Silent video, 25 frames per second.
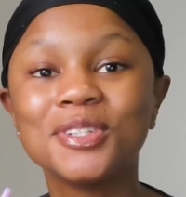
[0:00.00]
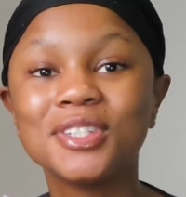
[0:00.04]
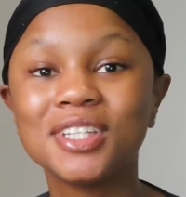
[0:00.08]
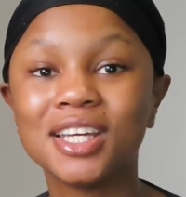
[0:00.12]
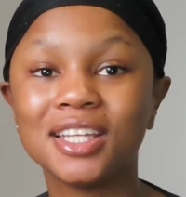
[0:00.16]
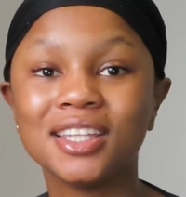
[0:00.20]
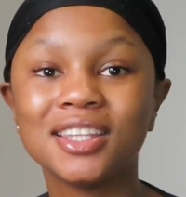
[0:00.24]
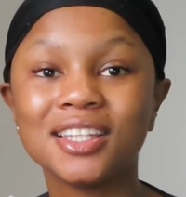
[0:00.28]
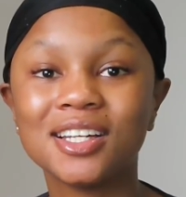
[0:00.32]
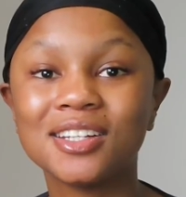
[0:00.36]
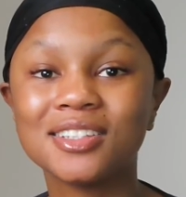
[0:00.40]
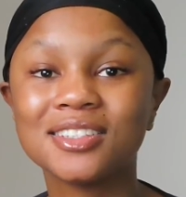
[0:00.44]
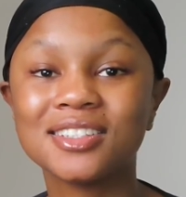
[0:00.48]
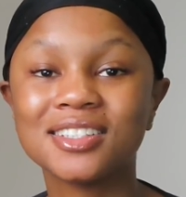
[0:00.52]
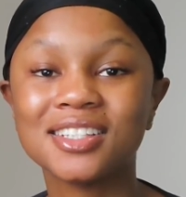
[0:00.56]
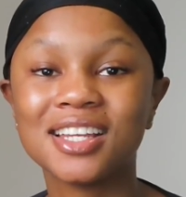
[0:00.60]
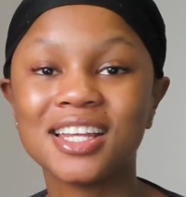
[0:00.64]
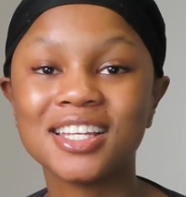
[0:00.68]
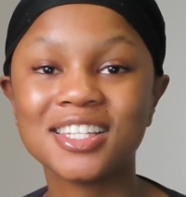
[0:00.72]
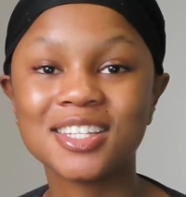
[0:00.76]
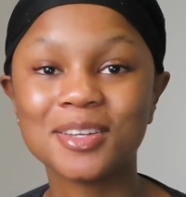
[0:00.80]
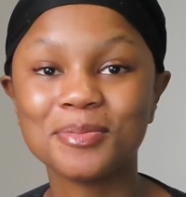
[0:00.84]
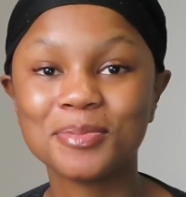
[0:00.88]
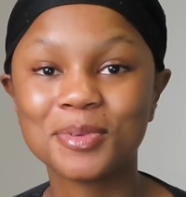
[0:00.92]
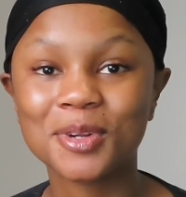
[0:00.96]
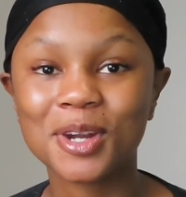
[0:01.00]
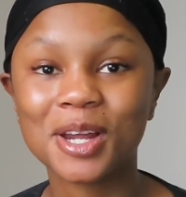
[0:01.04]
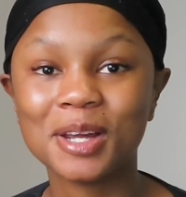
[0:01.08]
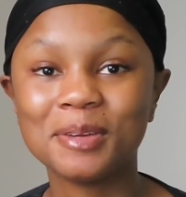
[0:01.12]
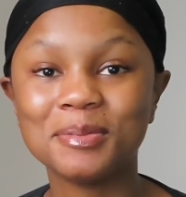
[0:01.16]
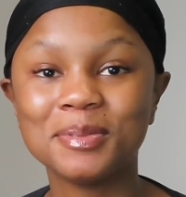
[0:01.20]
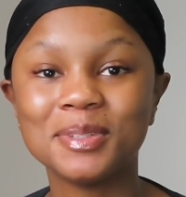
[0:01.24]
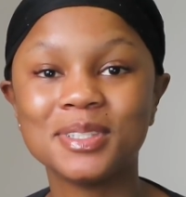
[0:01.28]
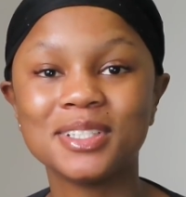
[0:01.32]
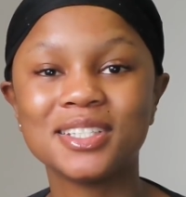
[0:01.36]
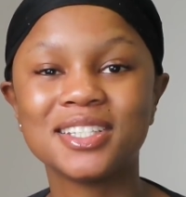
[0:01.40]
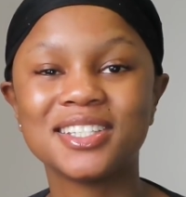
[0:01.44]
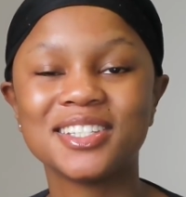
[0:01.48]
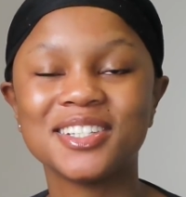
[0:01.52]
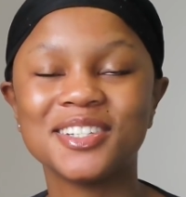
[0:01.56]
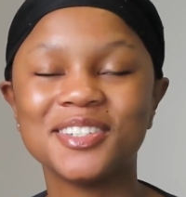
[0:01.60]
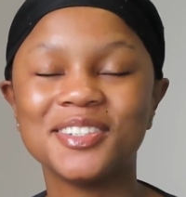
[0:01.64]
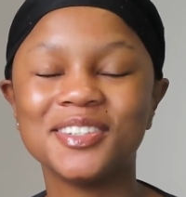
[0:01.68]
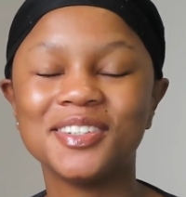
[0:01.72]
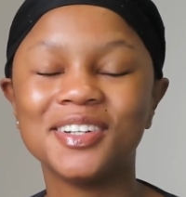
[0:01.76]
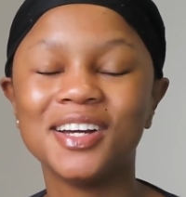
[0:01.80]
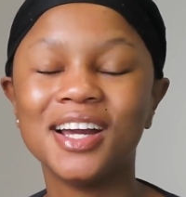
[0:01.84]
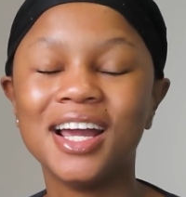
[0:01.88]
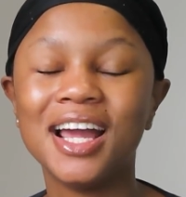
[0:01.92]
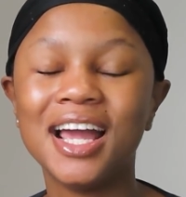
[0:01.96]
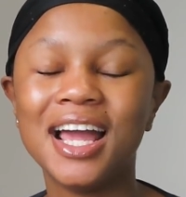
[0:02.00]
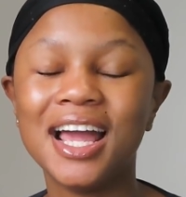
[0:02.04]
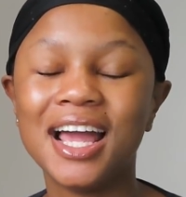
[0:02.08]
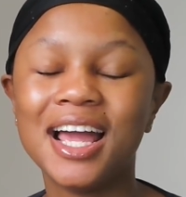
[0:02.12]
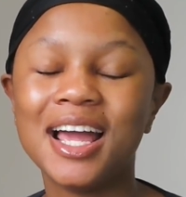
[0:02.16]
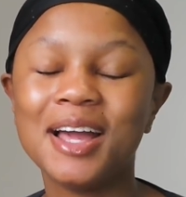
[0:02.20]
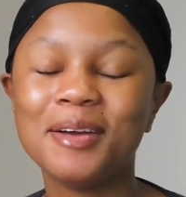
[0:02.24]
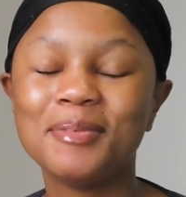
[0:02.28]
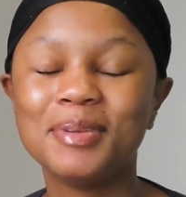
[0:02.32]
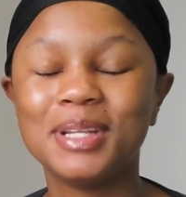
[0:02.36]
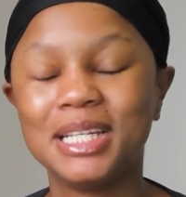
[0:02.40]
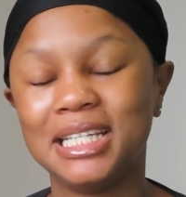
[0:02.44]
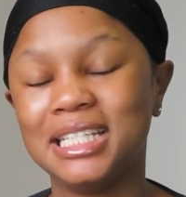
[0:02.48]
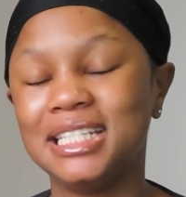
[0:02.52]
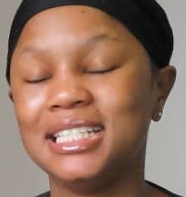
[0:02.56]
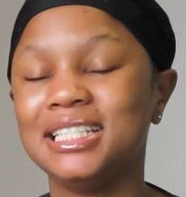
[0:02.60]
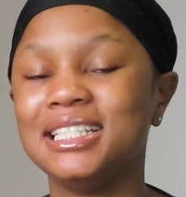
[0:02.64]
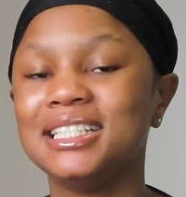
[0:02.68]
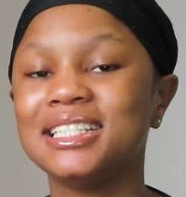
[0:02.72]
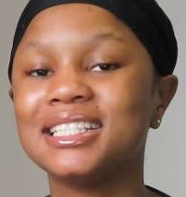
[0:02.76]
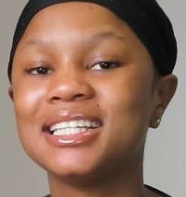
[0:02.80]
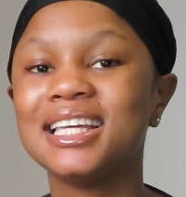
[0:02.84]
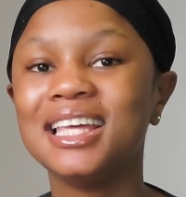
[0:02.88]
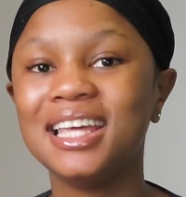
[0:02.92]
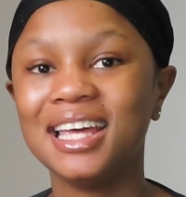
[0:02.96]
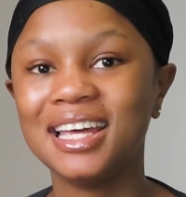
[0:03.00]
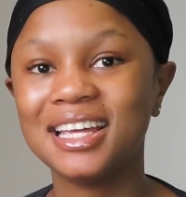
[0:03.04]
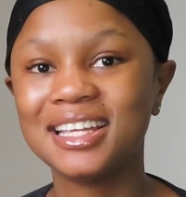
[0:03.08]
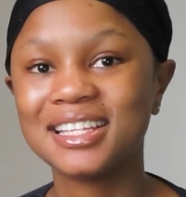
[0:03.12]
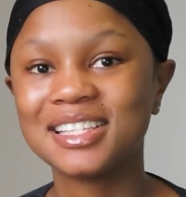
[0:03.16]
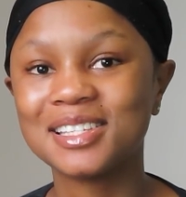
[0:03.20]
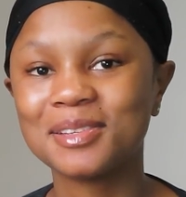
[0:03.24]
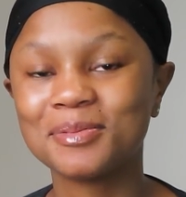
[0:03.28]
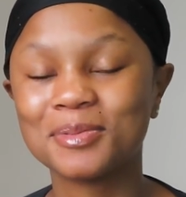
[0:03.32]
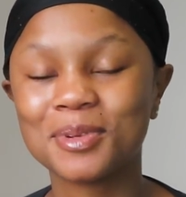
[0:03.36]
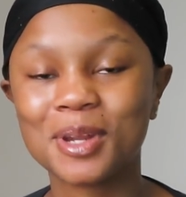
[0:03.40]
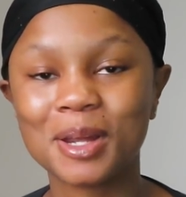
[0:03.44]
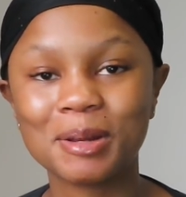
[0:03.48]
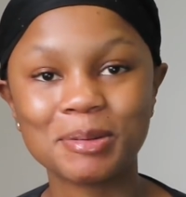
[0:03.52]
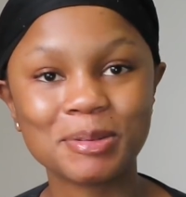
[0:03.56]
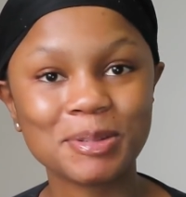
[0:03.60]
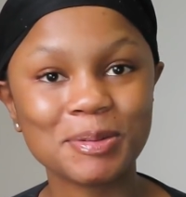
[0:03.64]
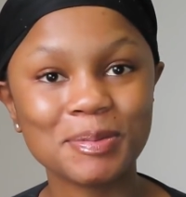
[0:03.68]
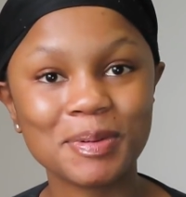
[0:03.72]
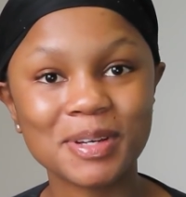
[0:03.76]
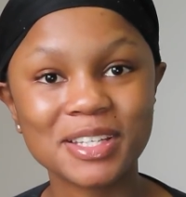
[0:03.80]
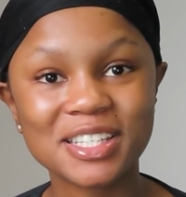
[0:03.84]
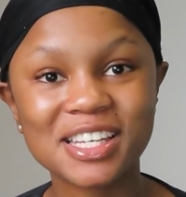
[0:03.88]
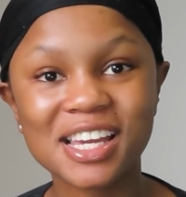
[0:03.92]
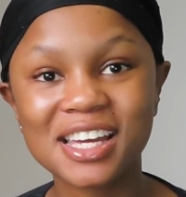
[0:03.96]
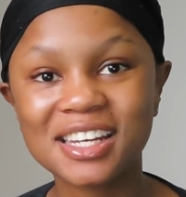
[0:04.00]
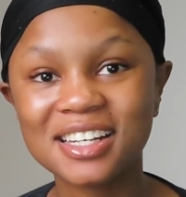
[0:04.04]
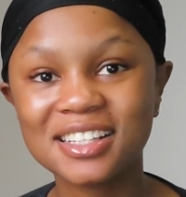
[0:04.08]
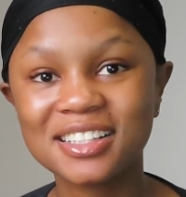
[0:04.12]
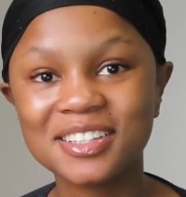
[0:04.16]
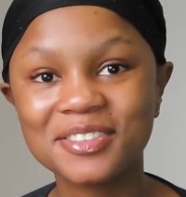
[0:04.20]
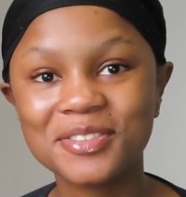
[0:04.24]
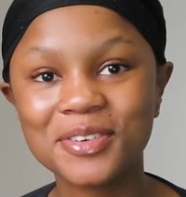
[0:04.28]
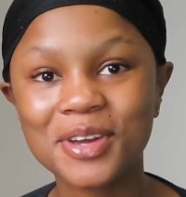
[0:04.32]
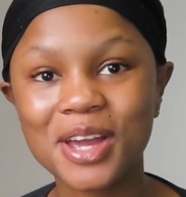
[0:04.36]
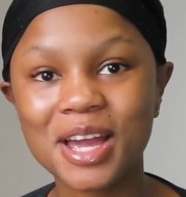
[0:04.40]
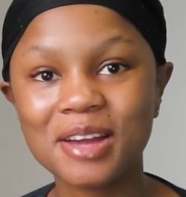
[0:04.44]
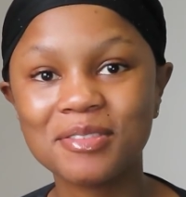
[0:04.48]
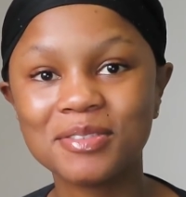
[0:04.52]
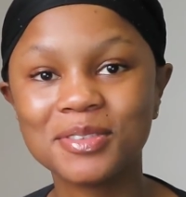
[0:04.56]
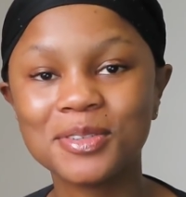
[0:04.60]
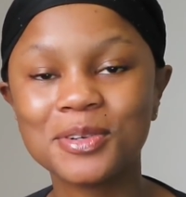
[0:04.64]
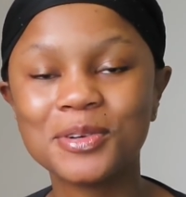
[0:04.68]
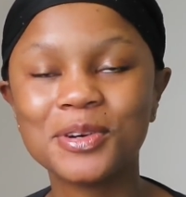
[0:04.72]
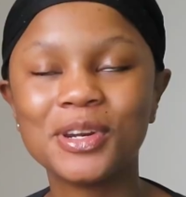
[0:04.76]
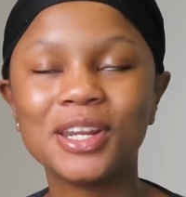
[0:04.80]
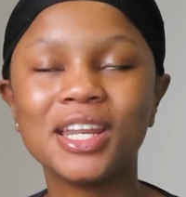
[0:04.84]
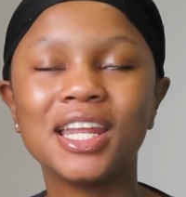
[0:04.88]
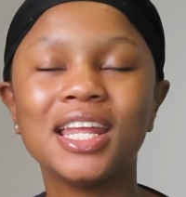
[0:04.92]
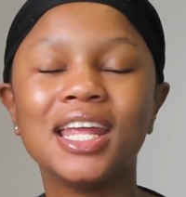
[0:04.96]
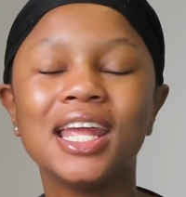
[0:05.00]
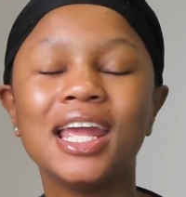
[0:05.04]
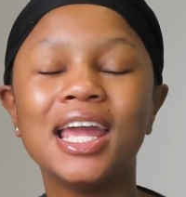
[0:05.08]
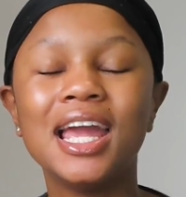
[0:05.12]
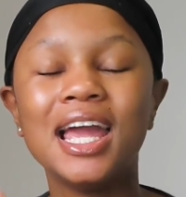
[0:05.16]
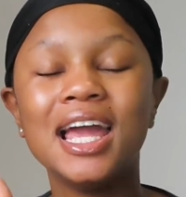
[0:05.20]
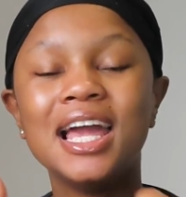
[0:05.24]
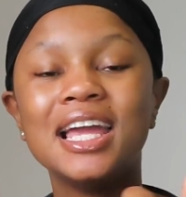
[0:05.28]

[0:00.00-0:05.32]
to 10,000 subscribers, so please subscribe to my channel if you haven't already.